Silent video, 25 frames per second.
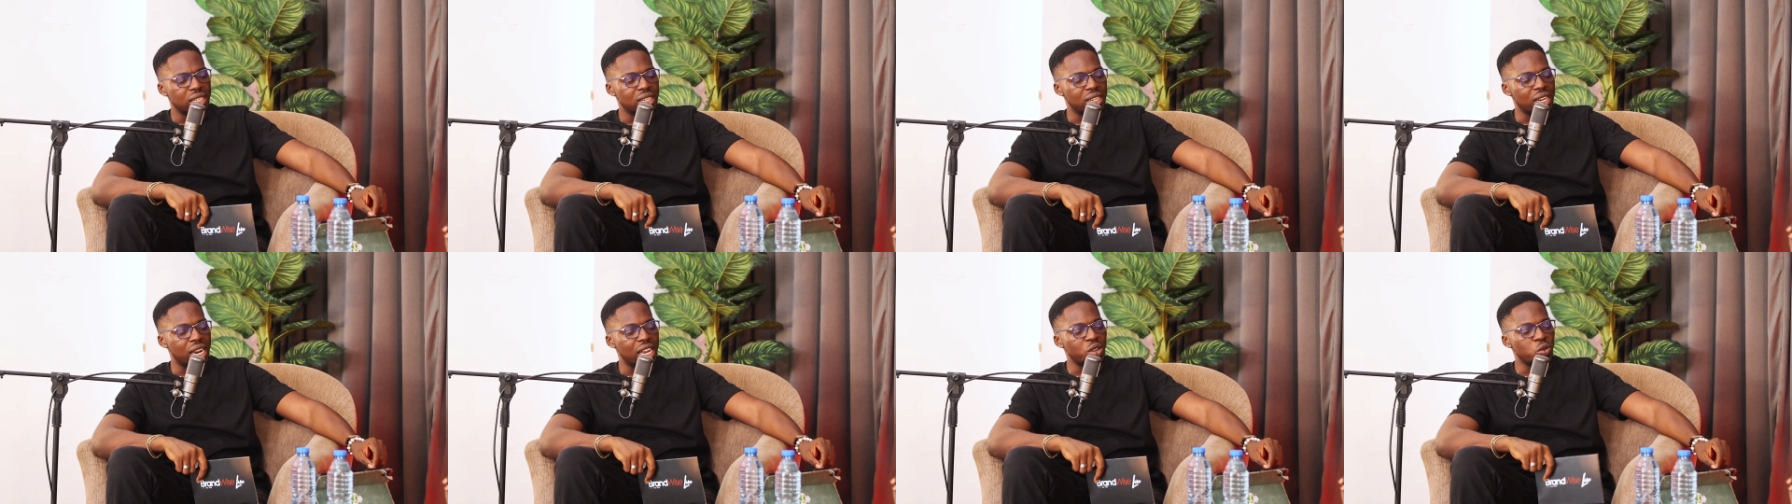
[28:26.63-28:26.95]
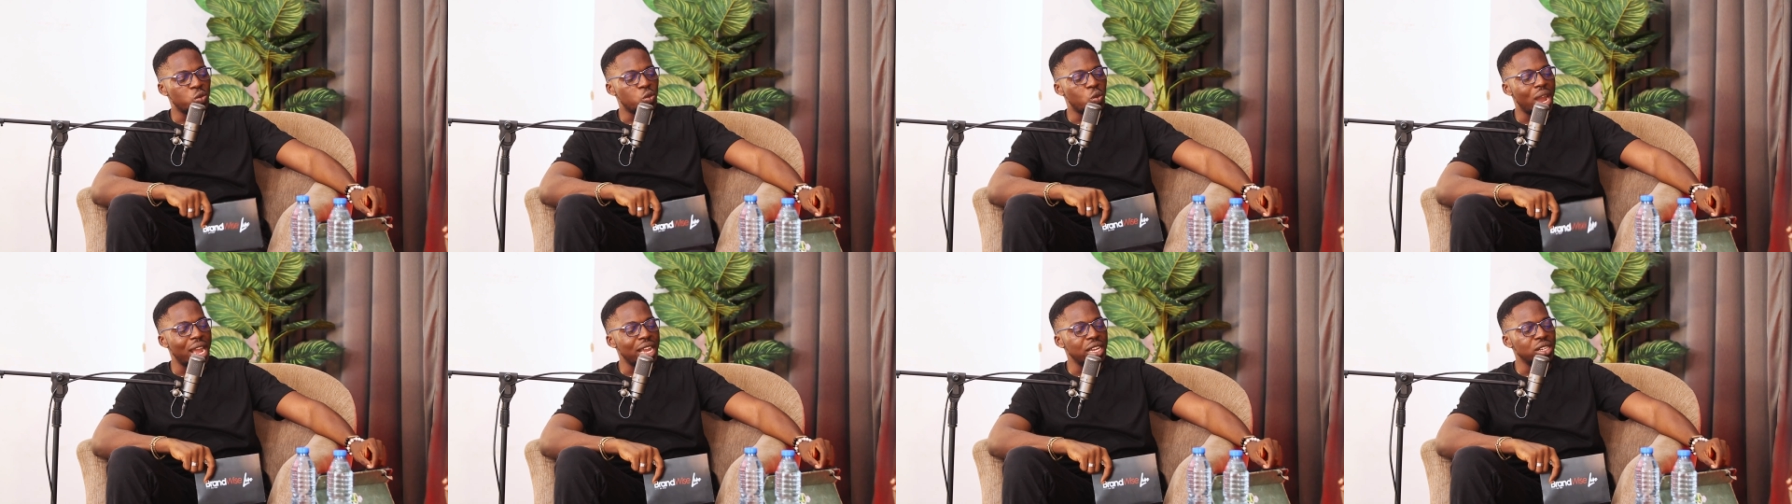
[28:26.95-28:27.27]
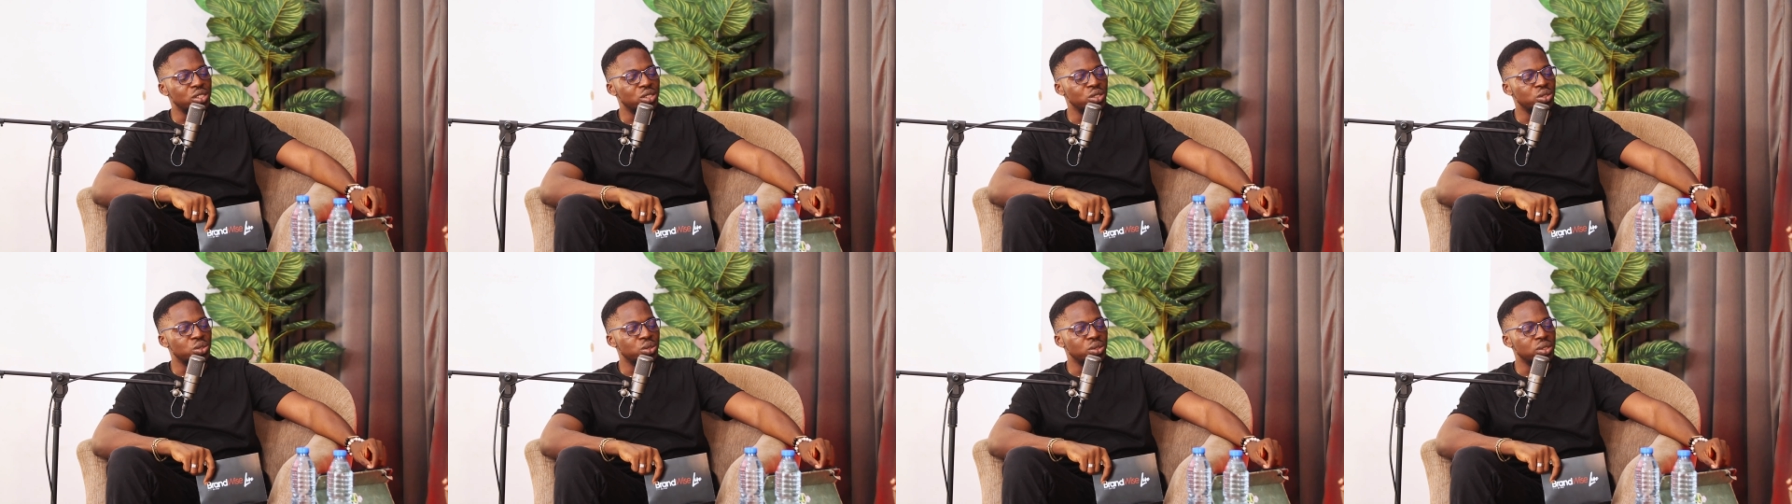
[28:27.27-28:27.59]
Right? Why
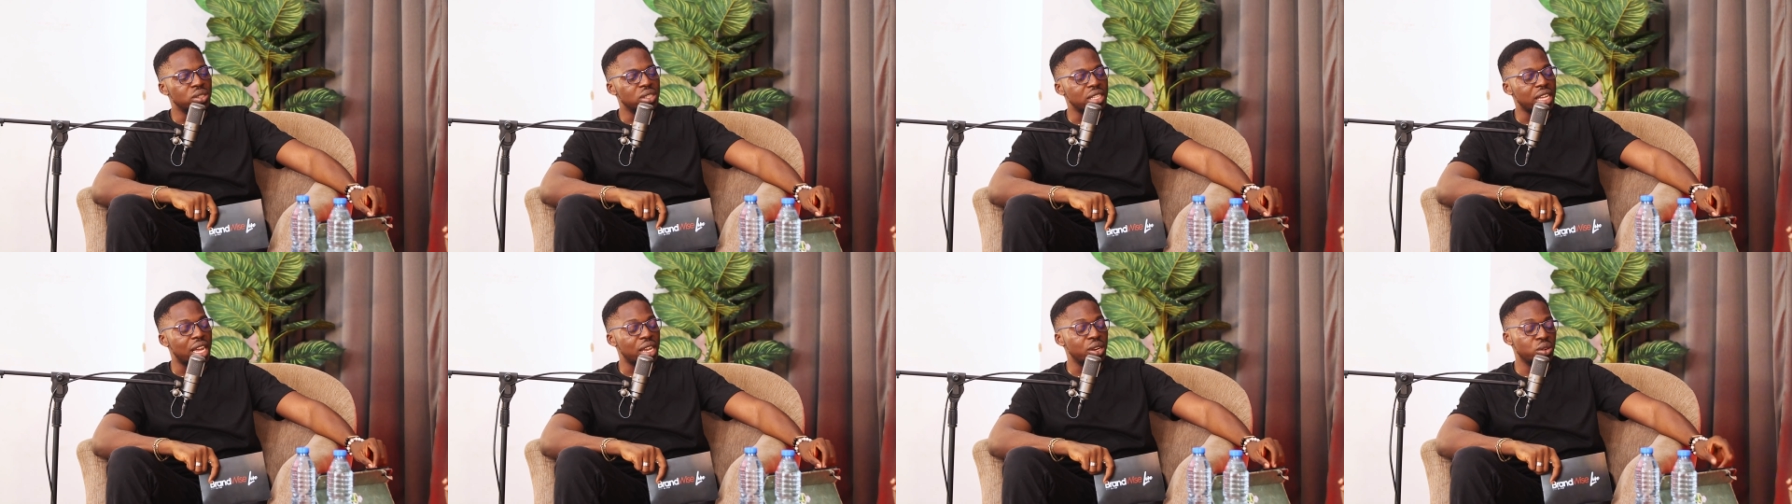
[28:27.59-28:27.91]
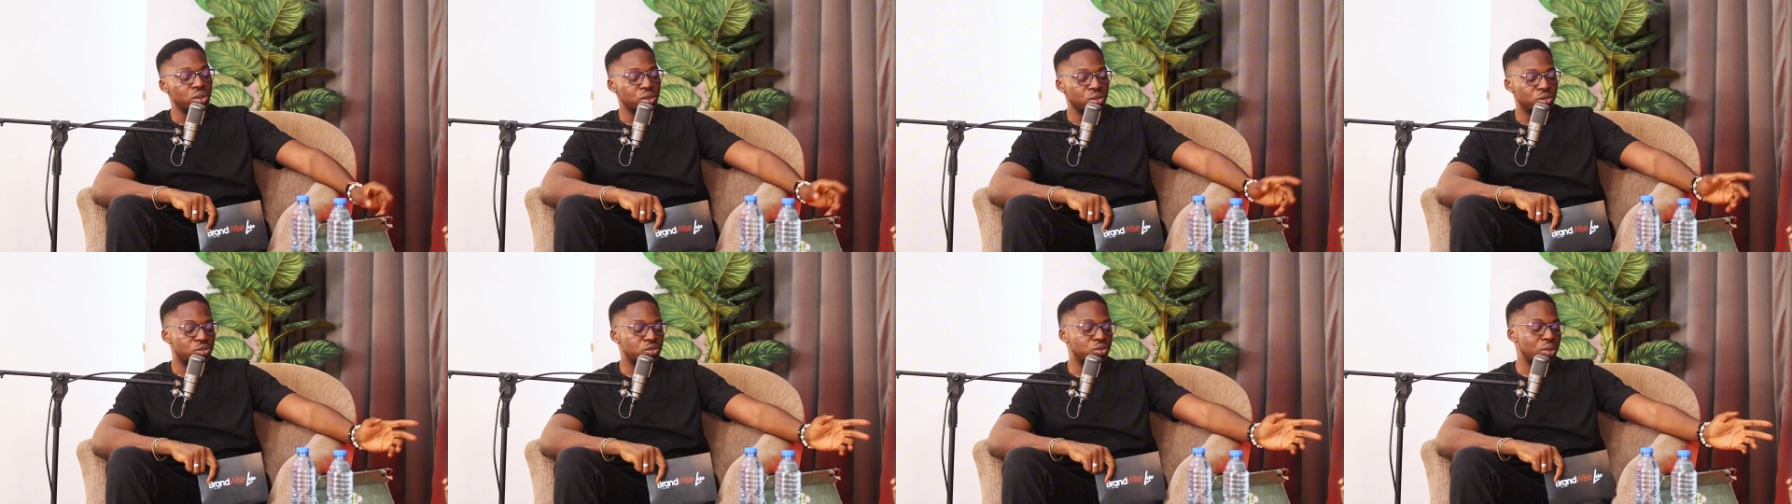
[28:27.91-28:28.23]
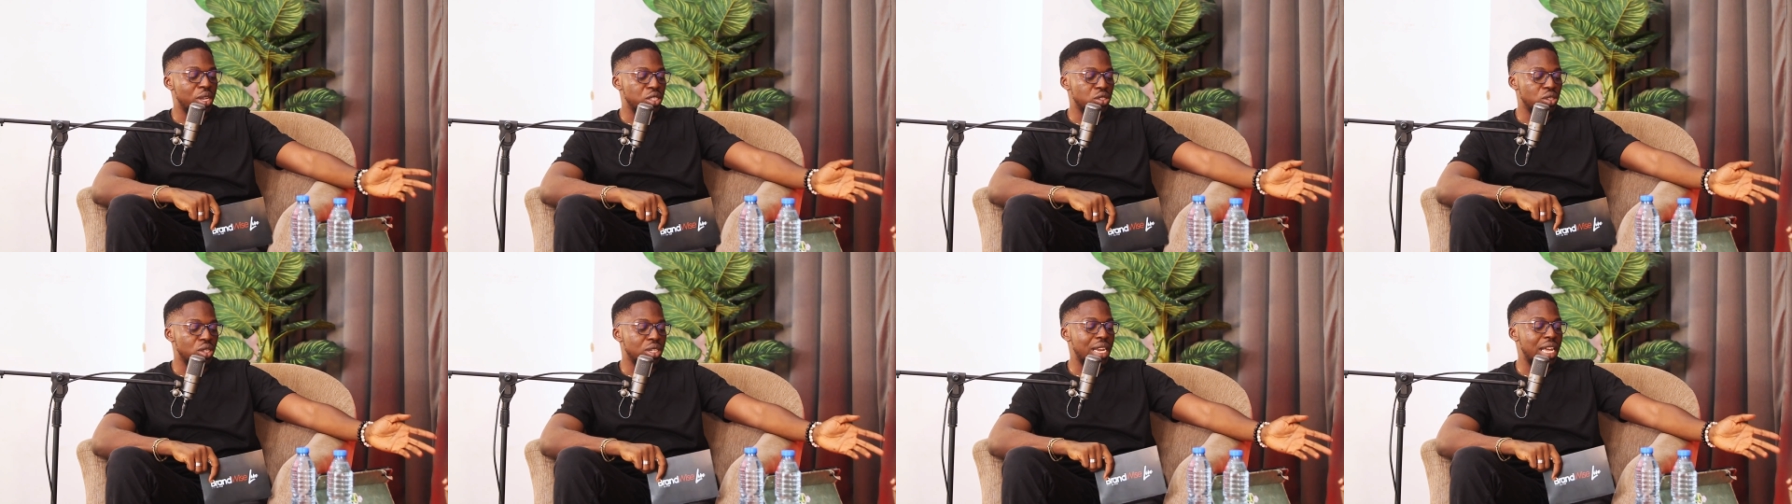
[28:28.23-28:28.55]
do you think? I know you've
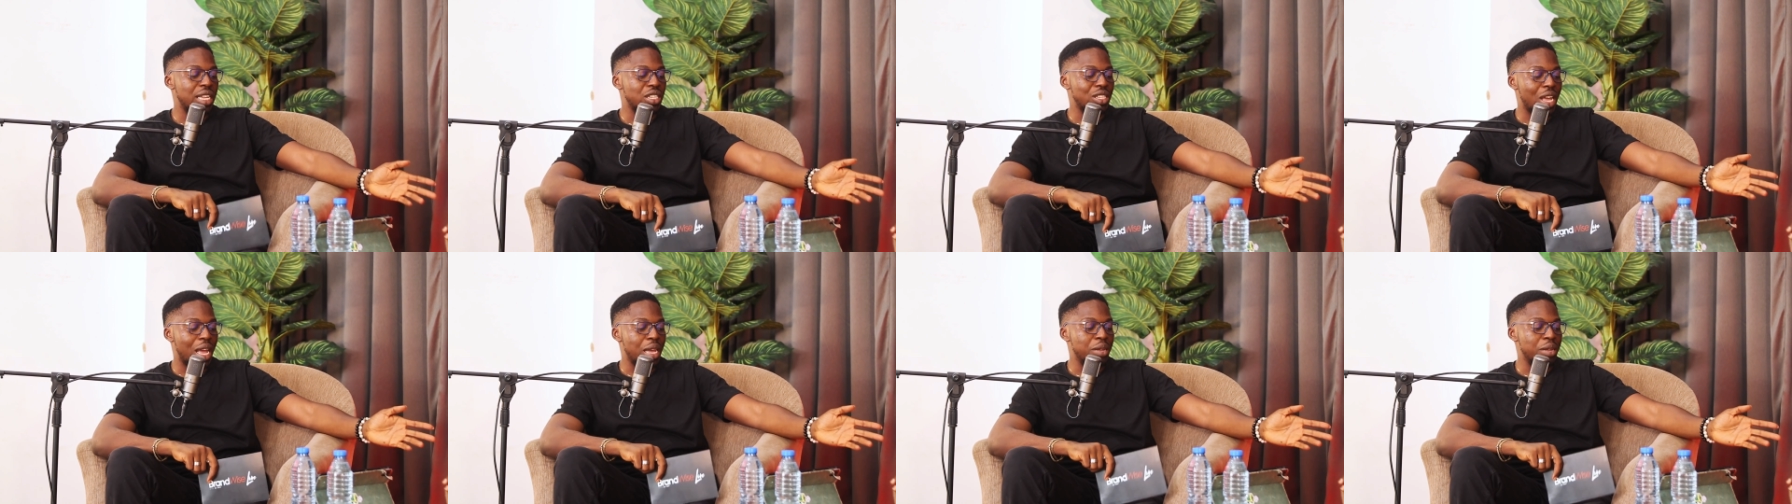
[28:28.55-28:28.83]
mentioned that